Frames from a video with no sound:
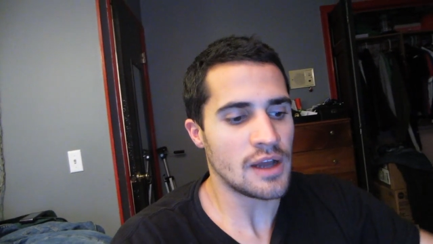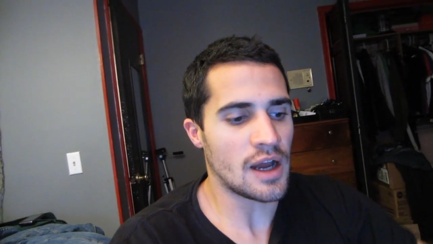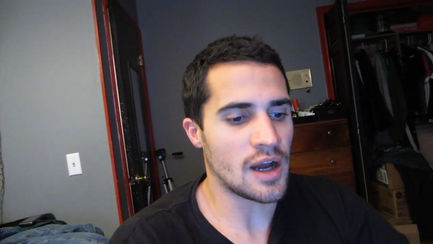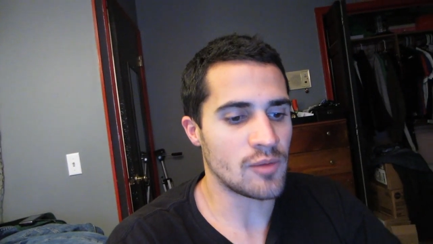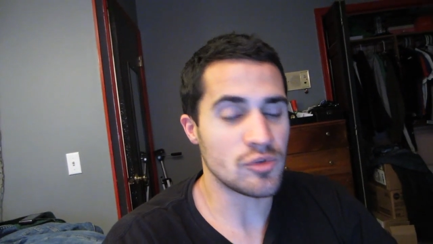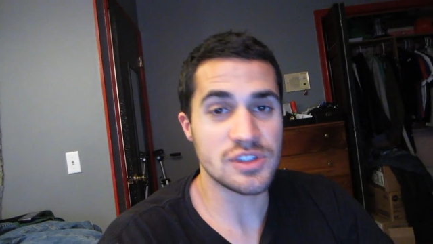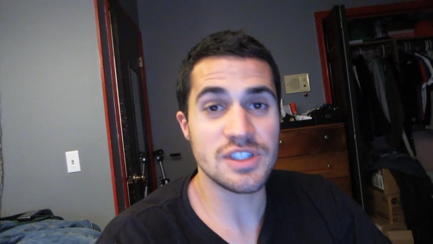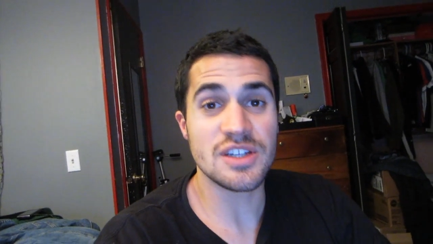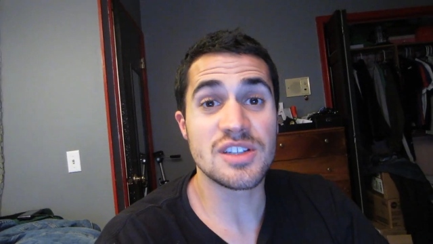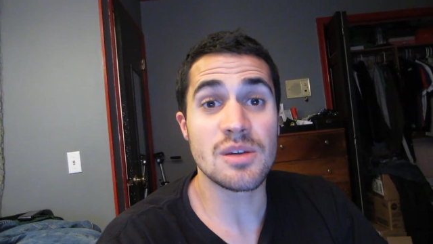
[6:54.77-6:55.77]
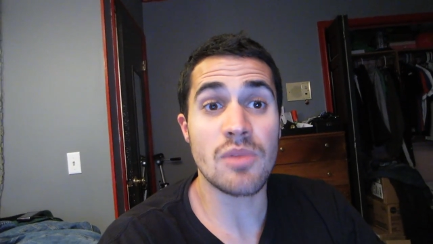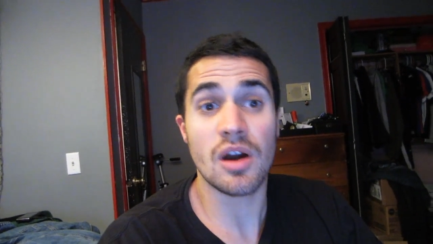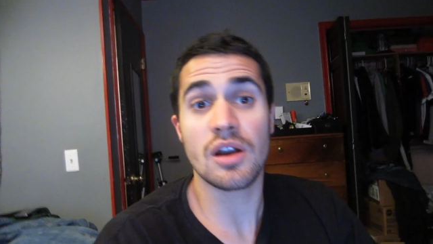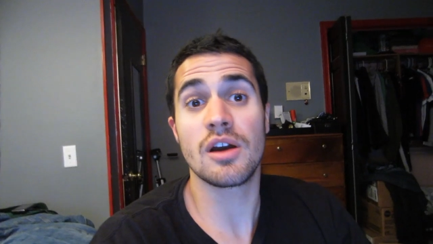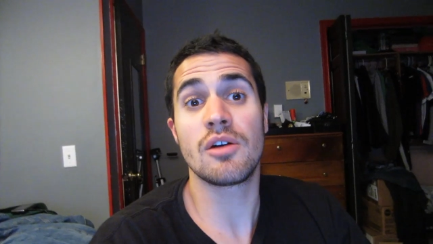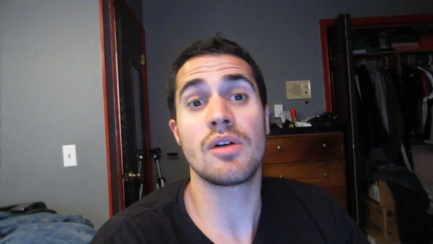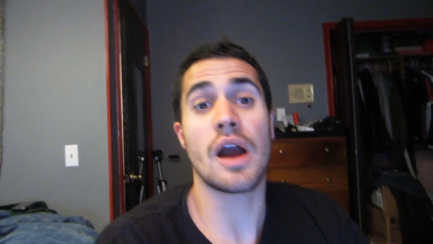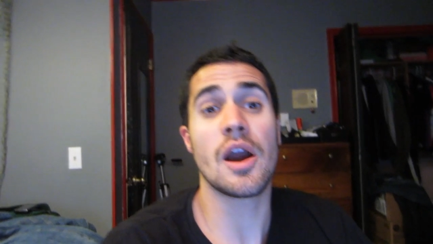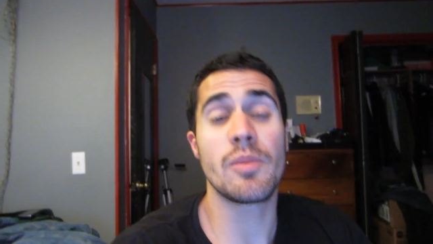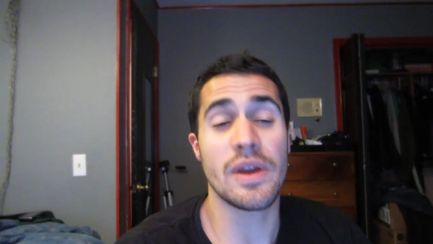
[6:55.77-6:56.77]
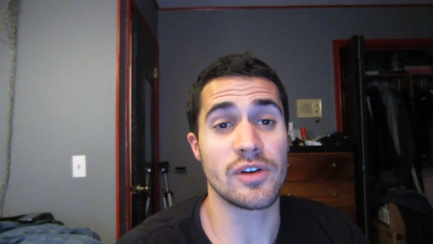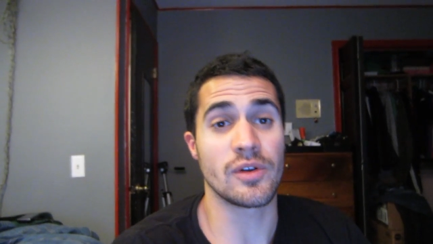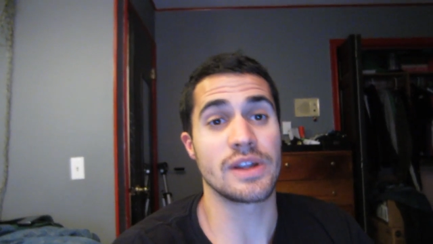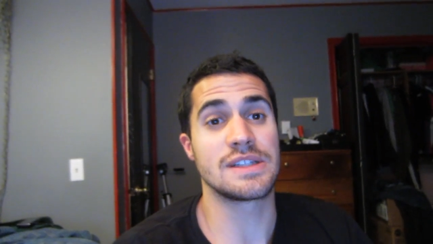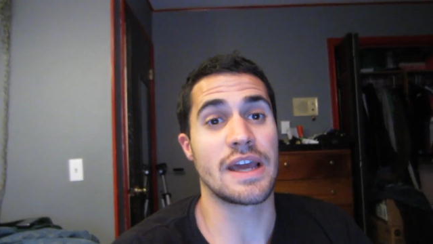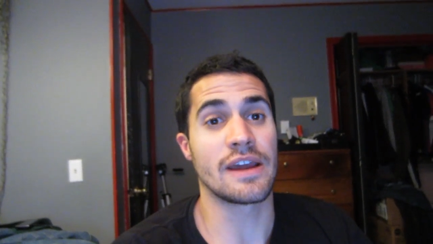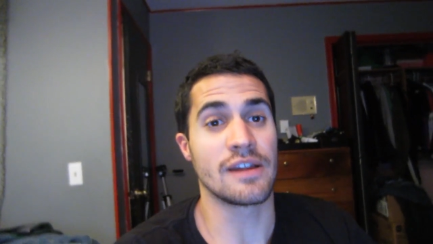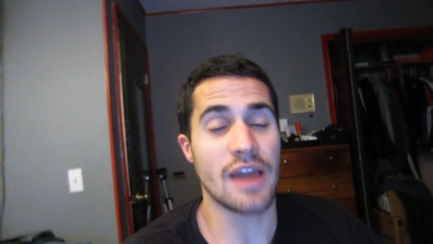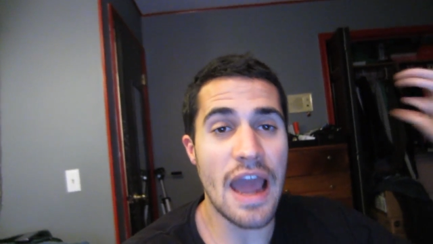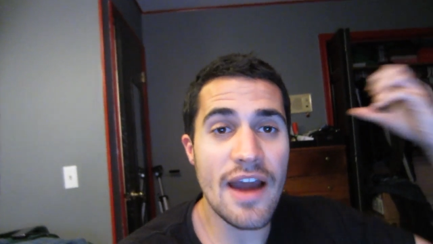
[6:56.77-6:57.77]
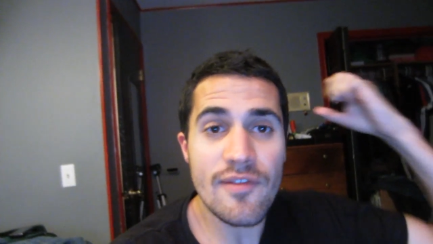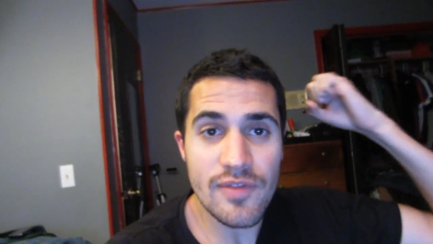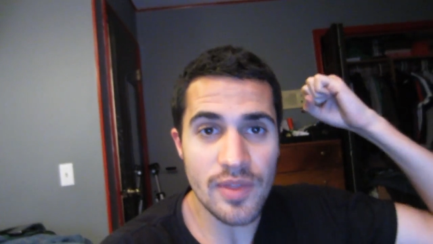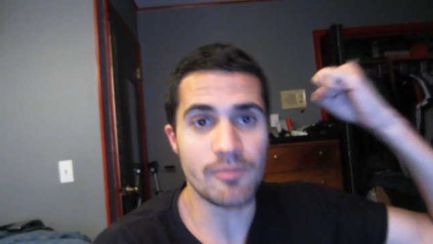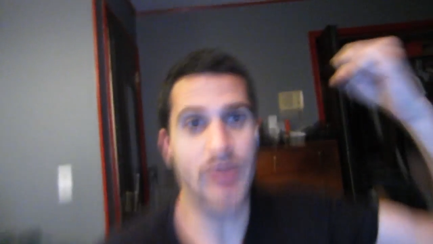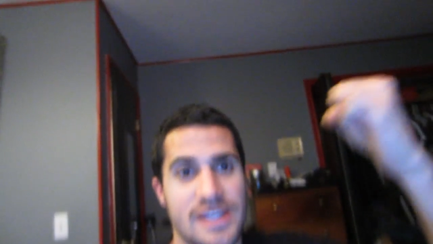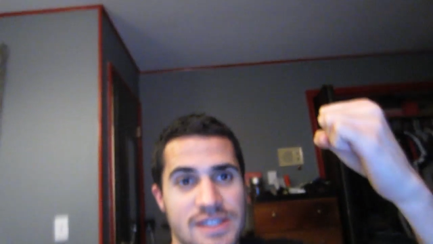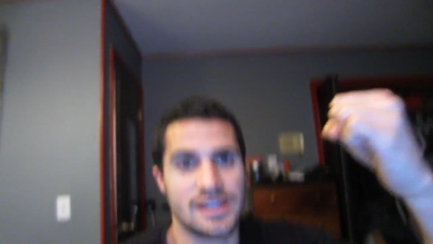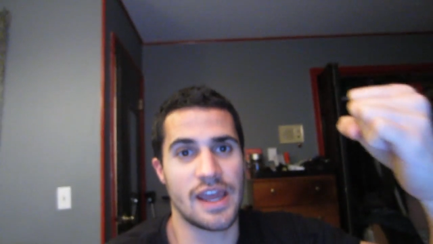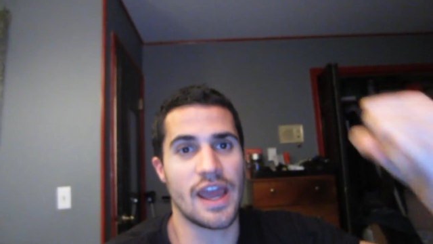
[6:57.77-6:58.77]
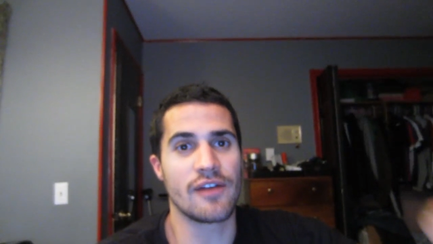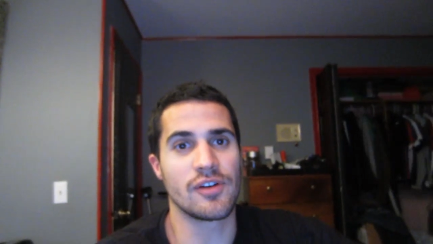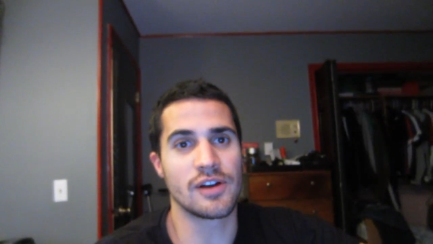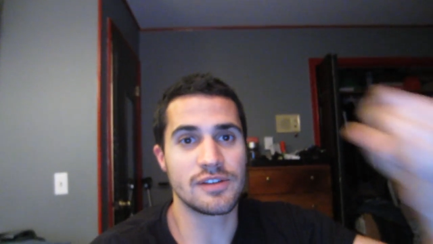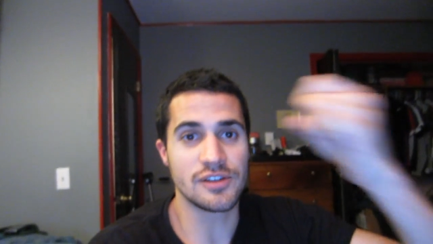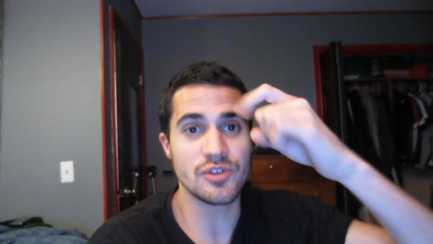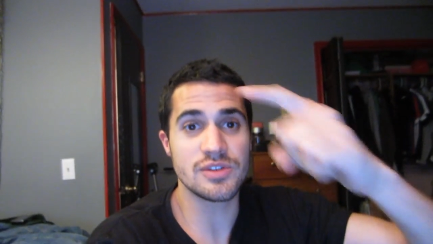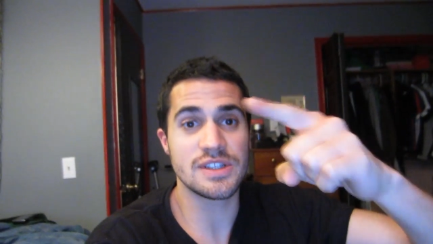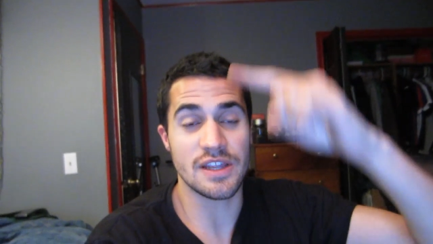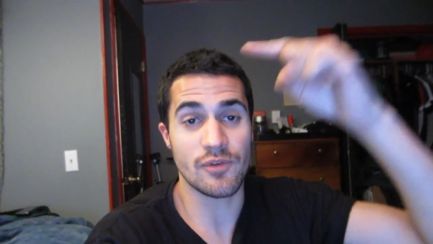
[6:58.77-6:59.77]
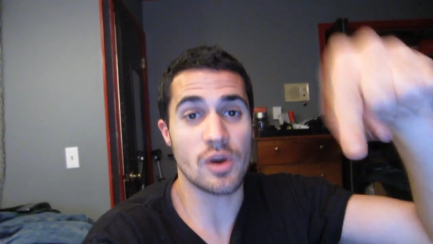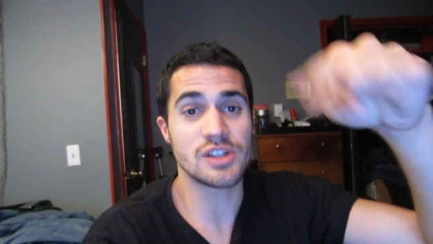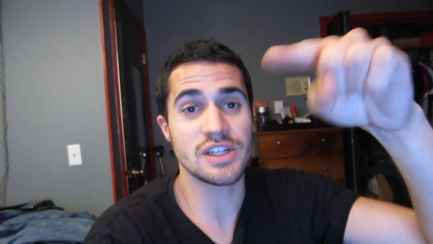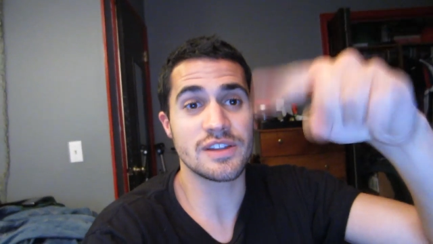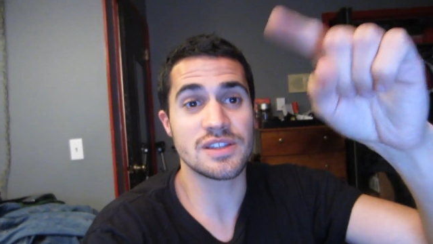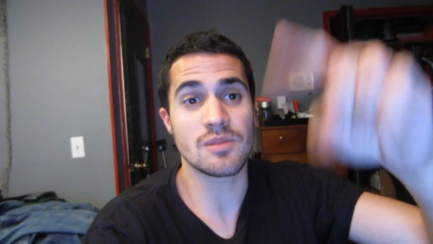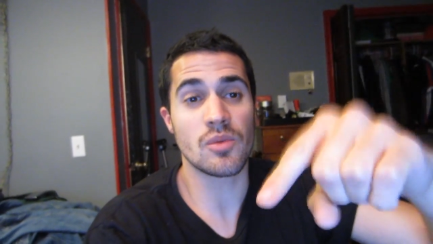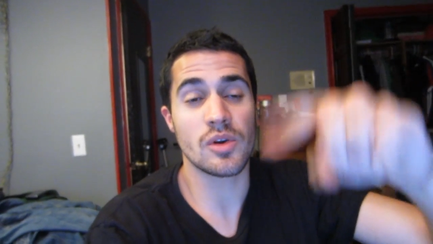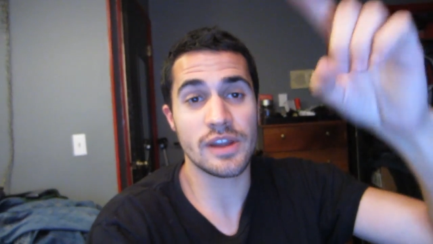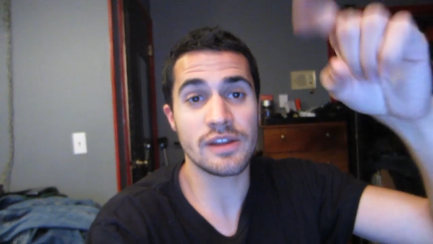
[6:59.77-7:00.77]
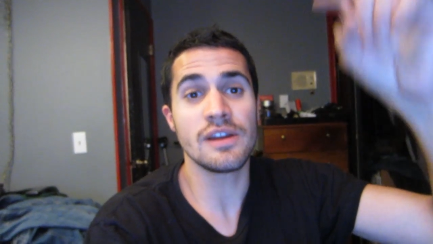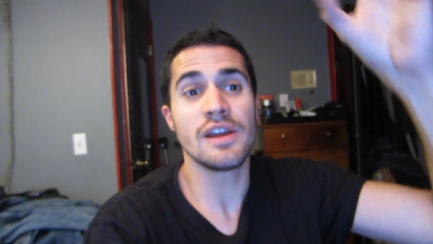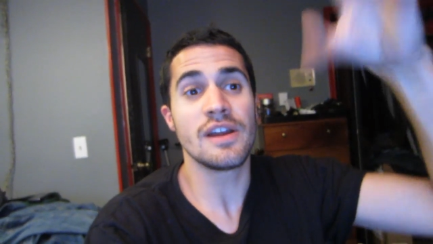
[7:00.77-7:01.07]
We'll see you tomorrow. I hope you have a great day. Have the best day ever. Use it if you're watching this in the morning.